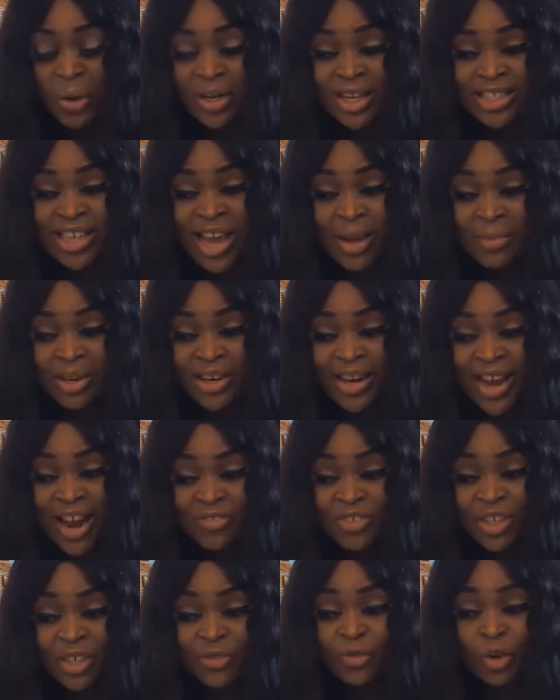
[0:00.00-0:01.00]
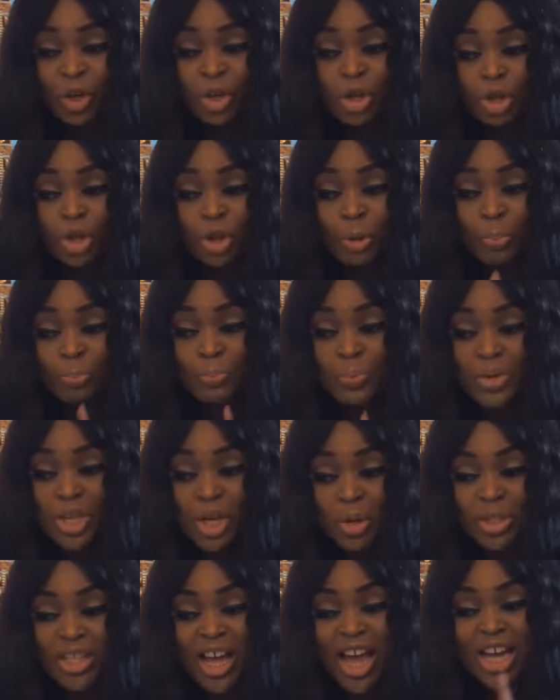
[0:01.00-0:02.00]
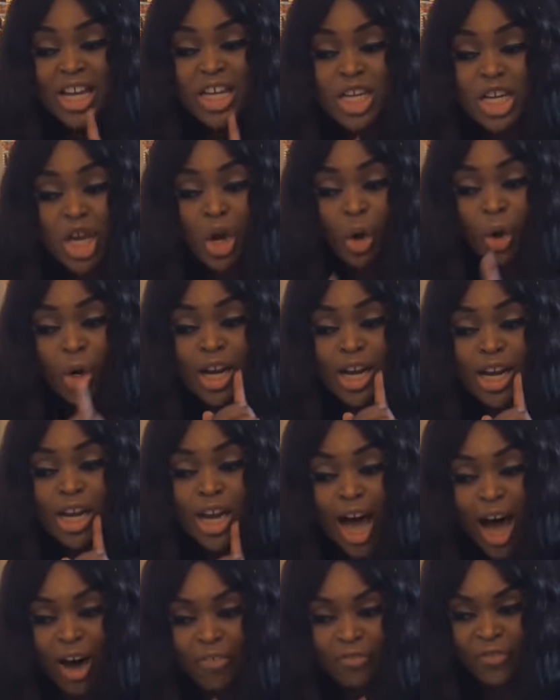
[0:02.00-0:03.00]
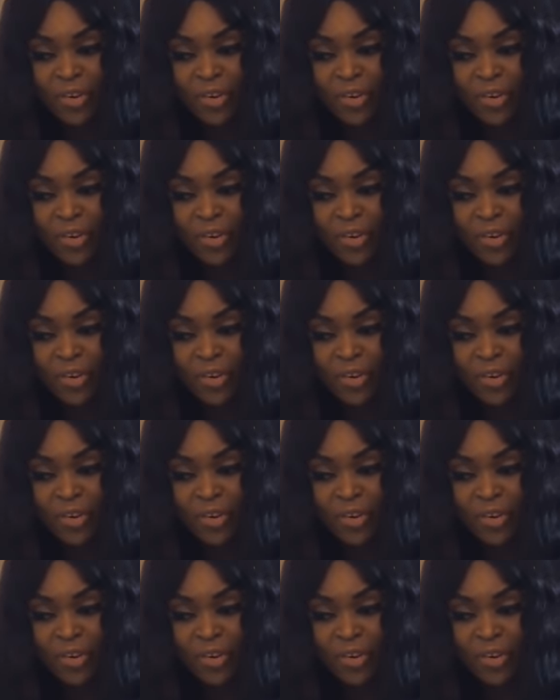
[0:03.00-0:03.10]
The only time left is for you to build a new